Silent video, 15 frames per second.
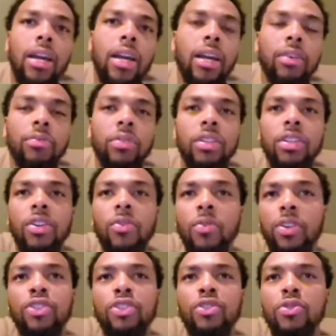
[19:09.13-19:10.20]
I really don't
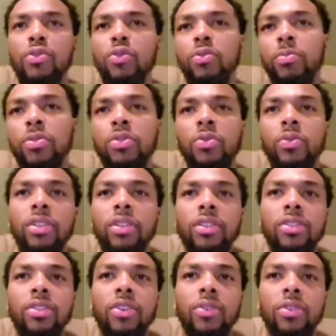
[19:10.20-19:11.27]
want to choose
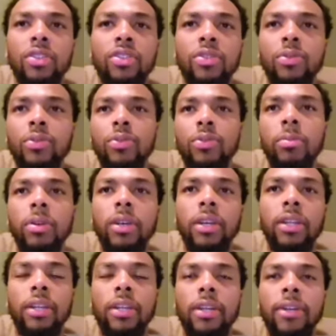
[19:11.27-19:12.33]
between, you know, the two,
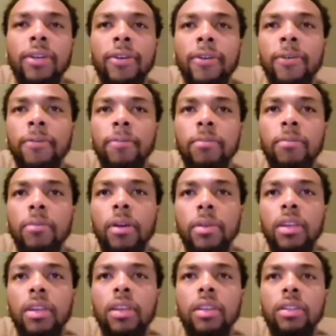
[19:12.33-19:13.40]
but um, I
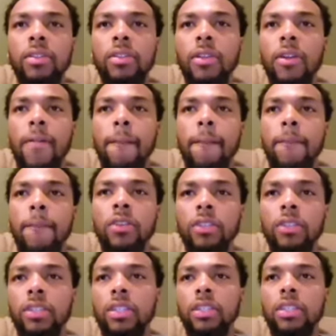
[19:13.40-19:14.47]
mean,
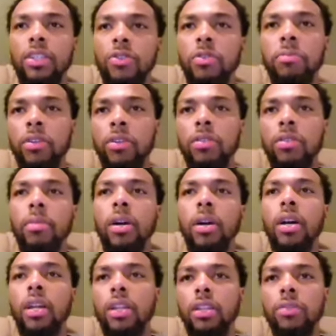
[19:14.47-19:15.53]
just continue to build the
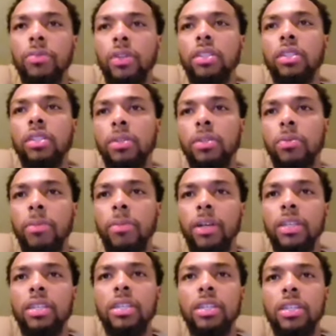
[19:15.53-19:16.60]
bond and the relationship with
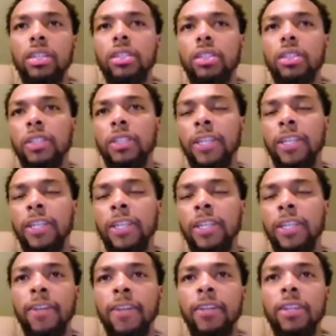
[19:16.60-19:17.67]
my kids, and
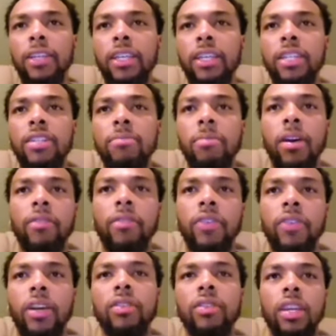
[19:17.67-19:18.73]
then getting my
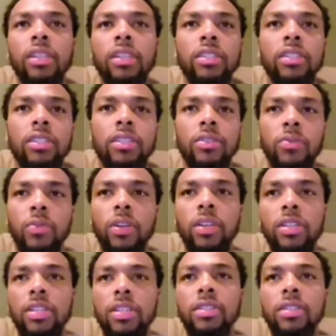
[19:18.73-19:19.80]
foundation to where it
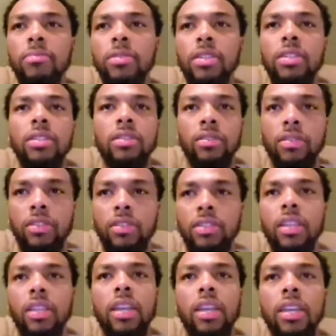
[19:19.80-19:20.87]
needs to be to
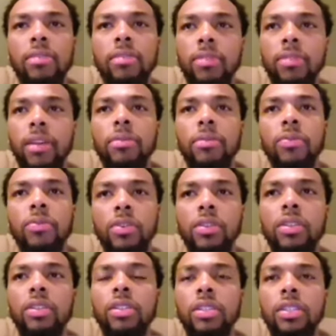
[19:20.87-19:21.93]
sustain and be able to
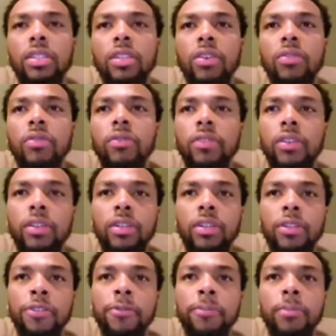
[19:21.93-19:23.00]
run itself,
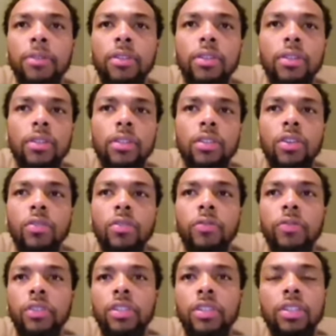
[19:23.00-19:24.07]
um, you know,
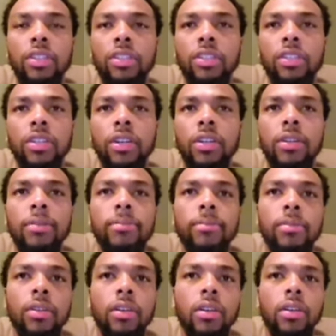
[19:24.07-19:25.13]
for the years to
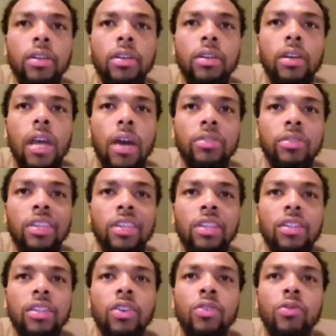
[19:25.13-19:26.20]
come. Uh, I would
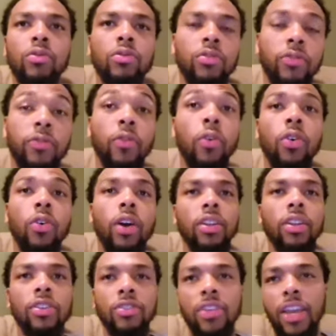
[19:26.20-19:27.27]
say those four.
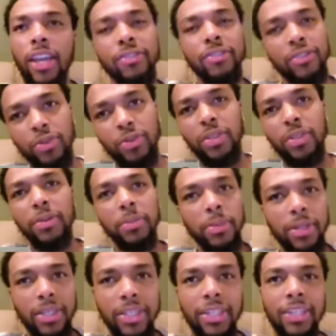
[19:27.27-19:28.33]
I know you asked for three,
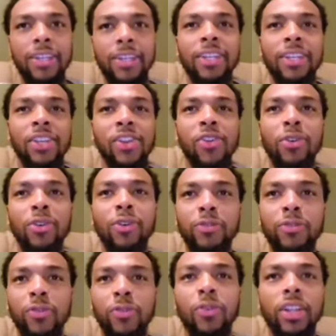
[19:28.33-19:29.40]
but, you know,
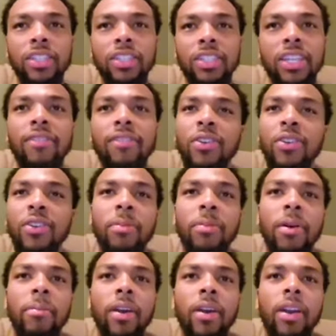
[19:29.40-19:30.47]
those four are just heavy on
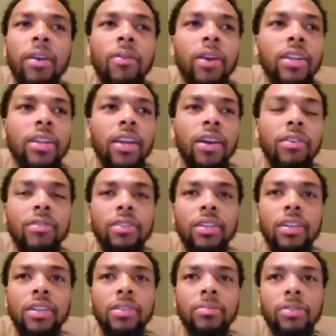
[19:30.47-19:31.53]
my mind right now, and
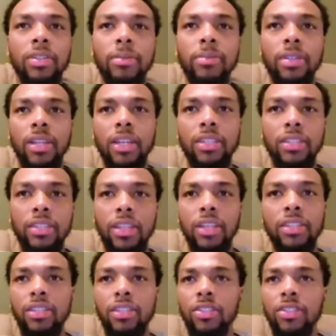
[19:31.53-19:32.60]
uh, something that's
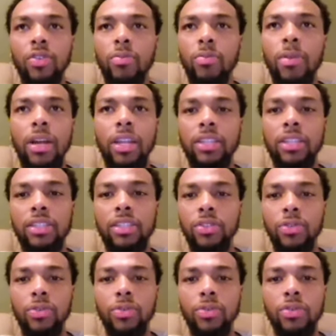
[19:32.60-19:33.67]
that's just on my list
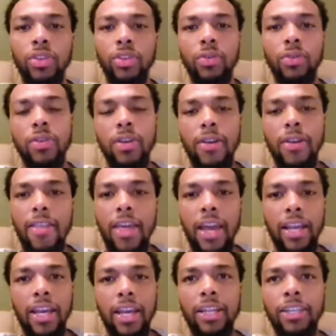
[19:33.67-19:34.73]
to do. So
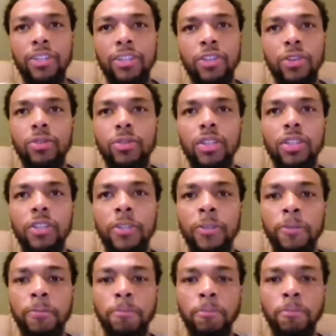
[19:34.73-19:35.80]
I got to get those
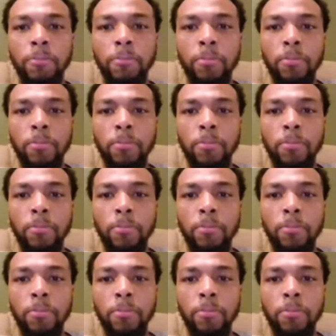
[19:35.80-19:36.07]
done.